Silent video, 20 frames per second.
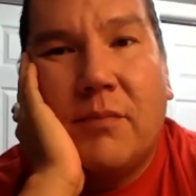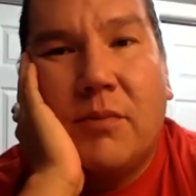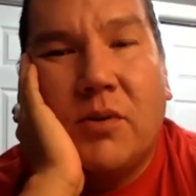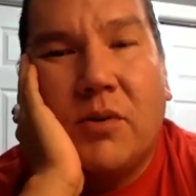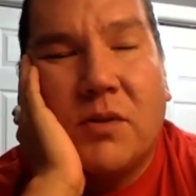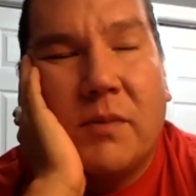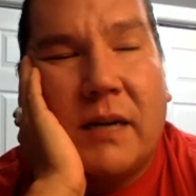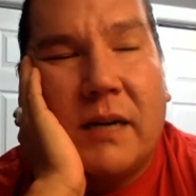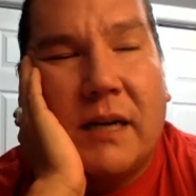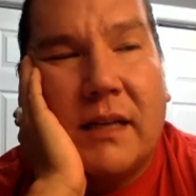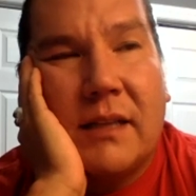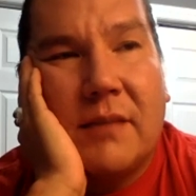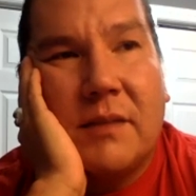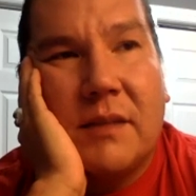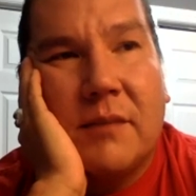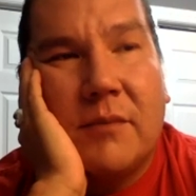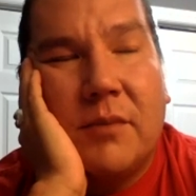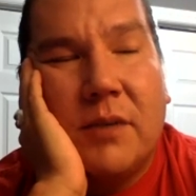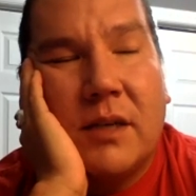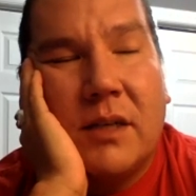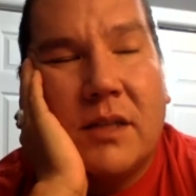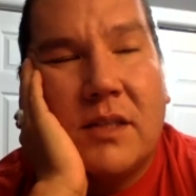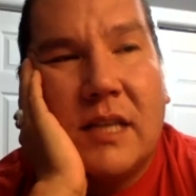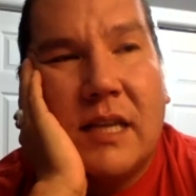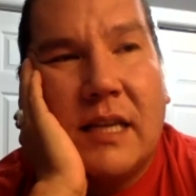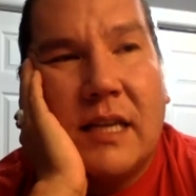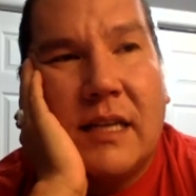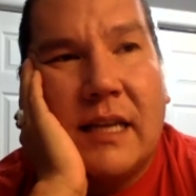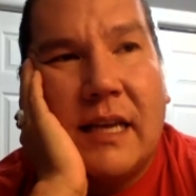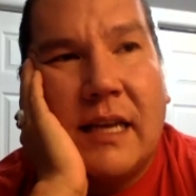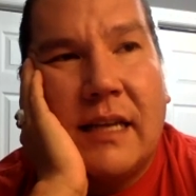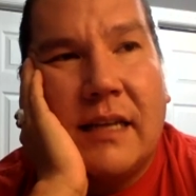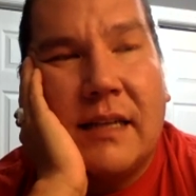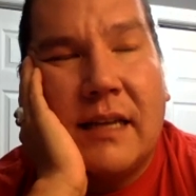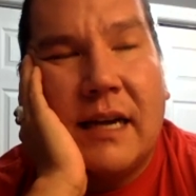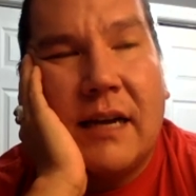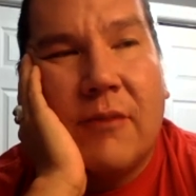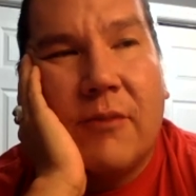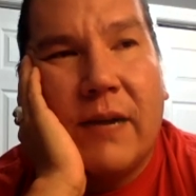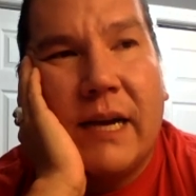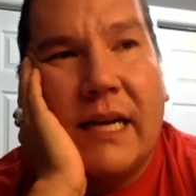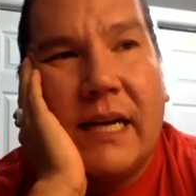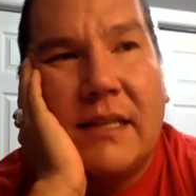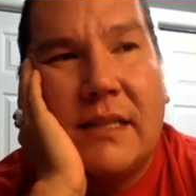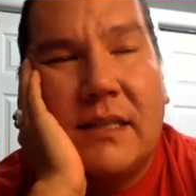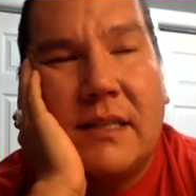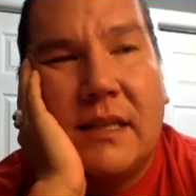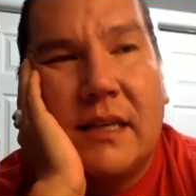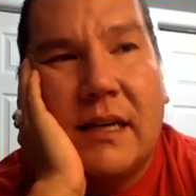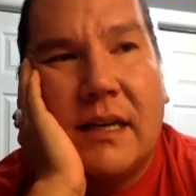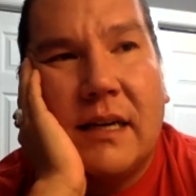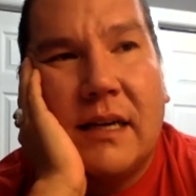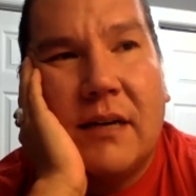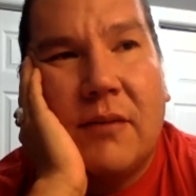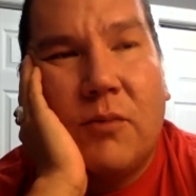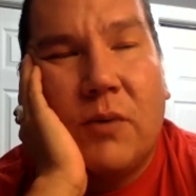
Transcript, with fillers: post-apocalyptic books, and and I read uh,